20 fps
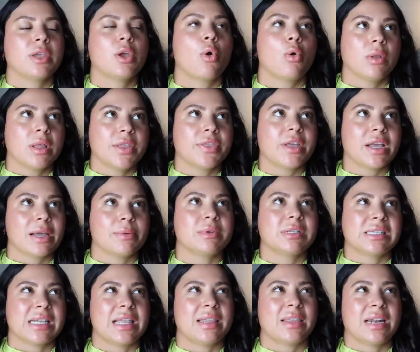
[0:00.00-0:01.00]
The only thing I
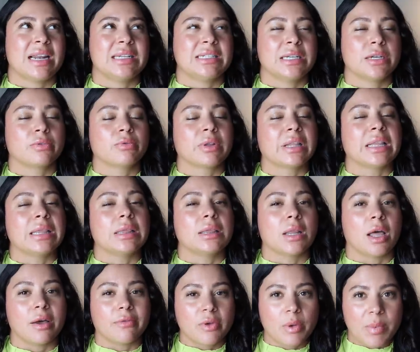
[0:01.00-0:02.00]
would say that I didn't really
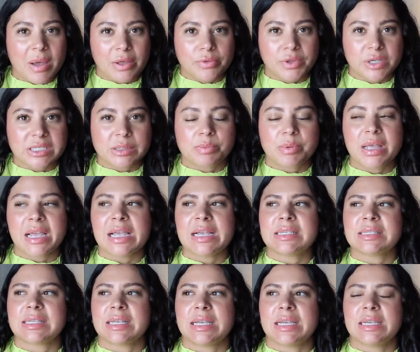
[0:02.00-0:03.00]
love about this
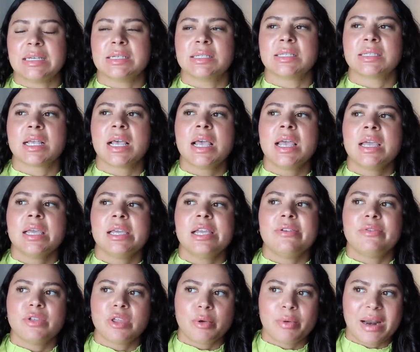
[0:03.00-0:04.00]
place is
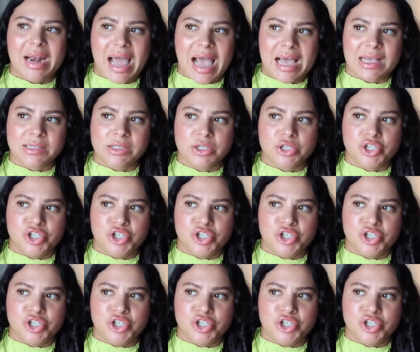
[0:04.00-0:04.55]
even though it has a